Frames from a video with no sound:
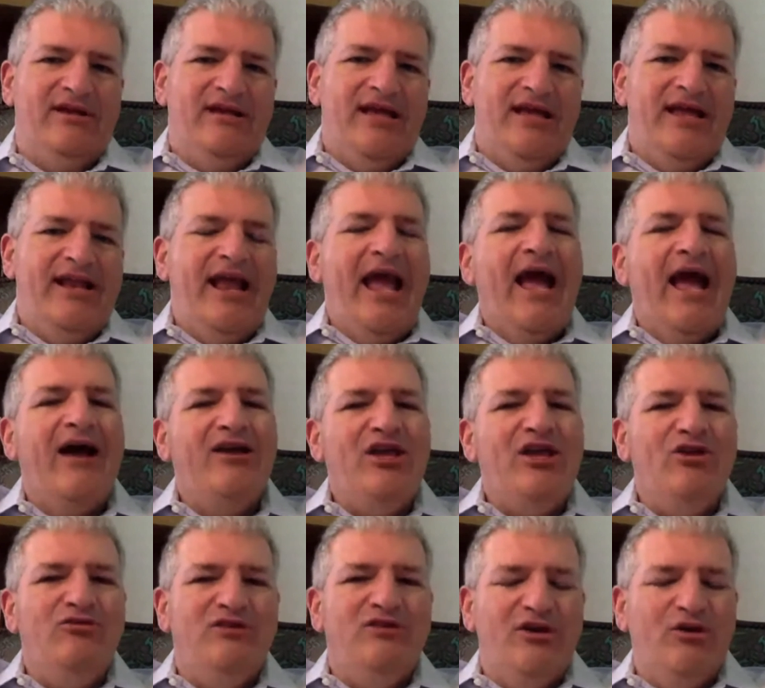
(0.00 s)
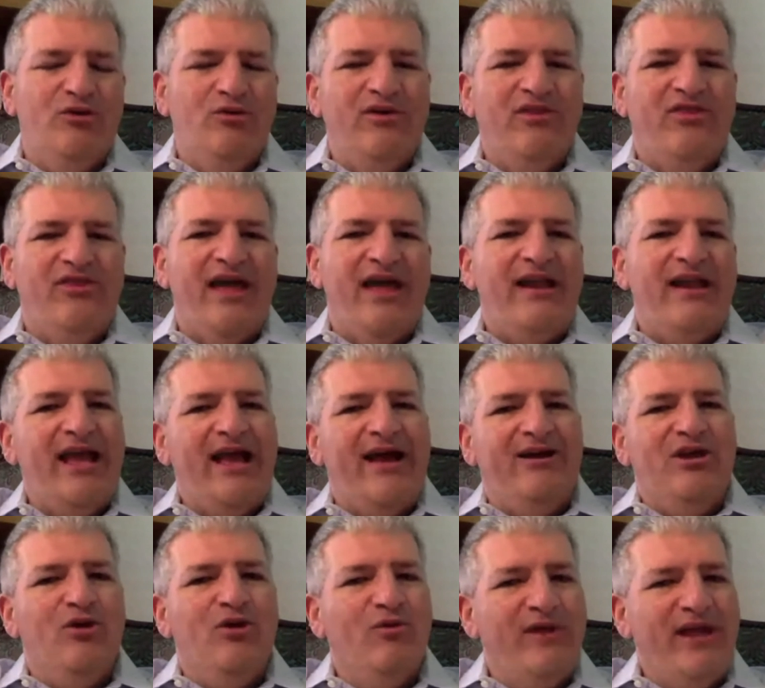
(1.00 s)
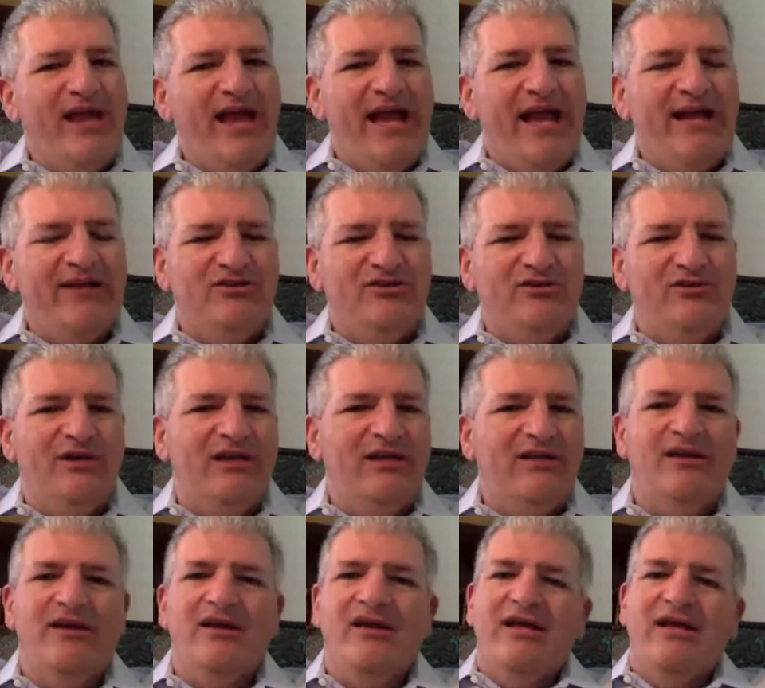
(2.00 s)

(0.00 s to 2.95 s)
And how you deal with that and how you react to it